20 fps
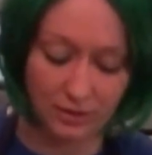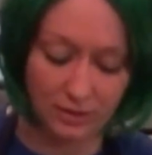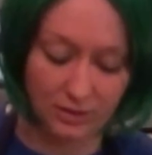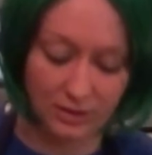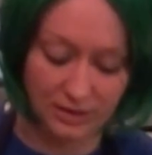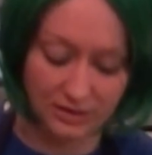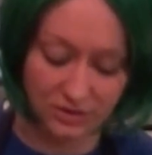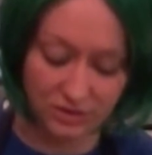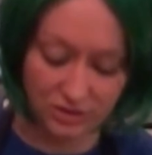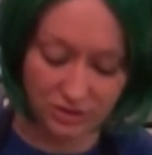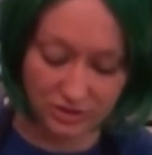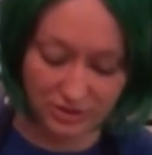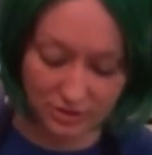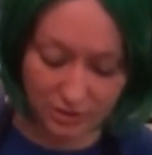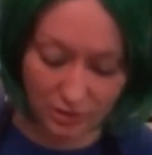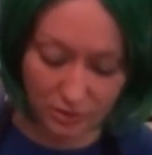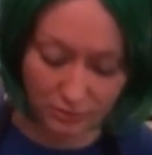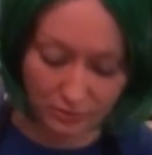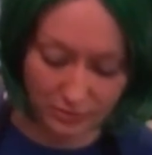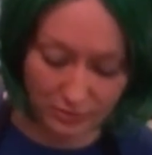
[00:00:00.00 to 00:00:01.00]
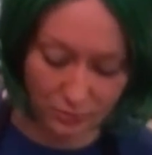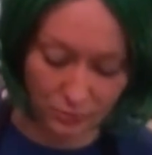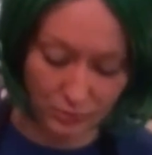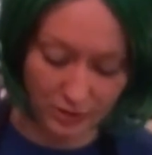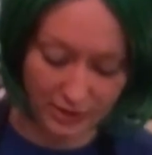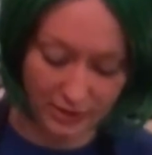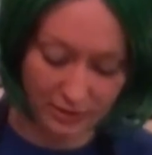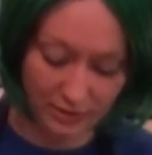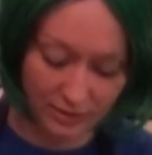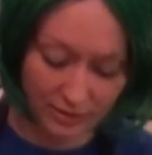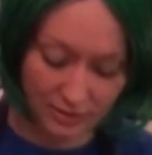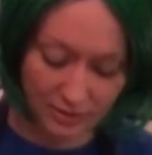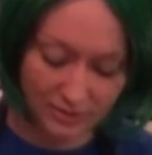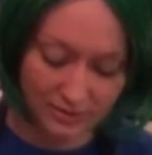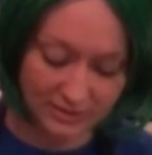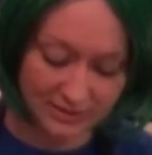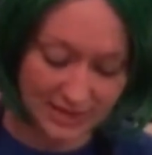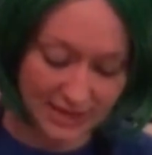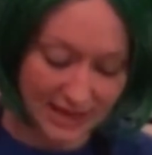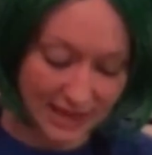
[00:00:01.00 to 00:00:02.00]
let's just start with one.
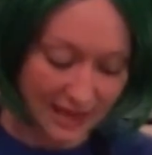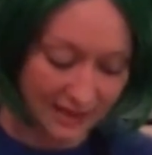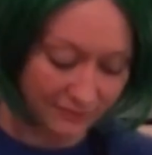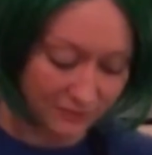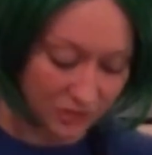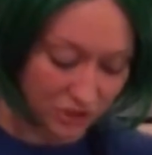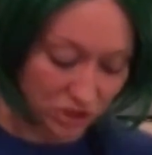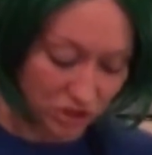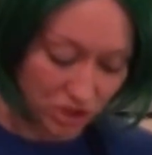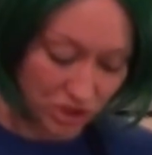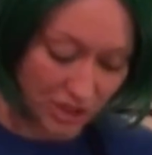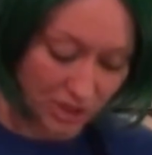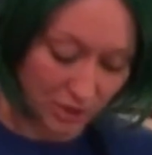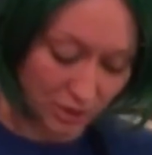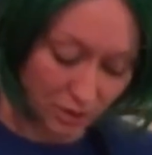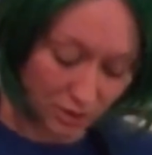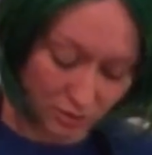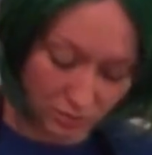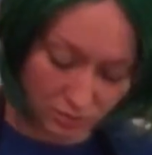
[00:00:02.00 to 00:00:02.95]
So I have to share.